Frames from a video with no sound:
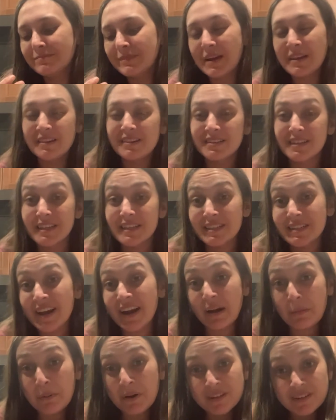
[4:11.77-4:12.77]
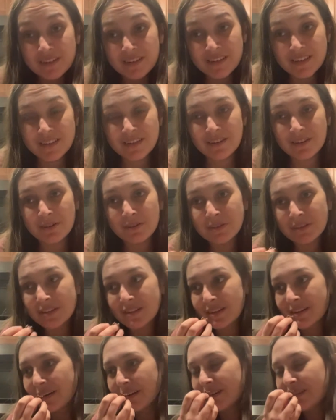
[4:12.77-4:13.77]
It looks like a sack of presents. That's the
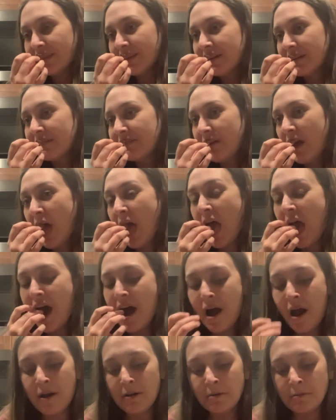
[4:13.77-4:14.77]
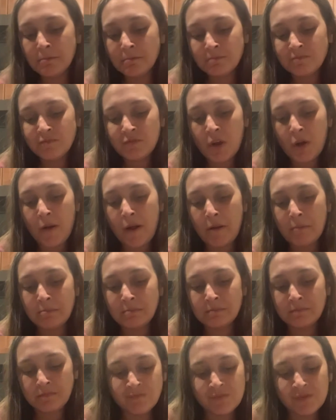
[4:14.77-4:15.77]
closest thing I can think of. Okay.
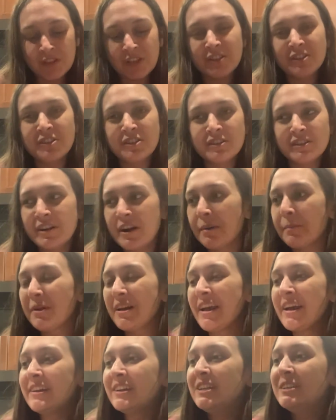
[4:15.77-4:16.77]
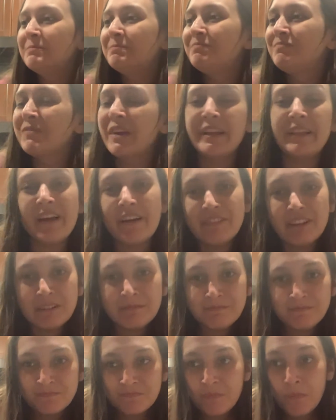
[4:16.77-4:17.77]
Delicious, terrible candy. I love it.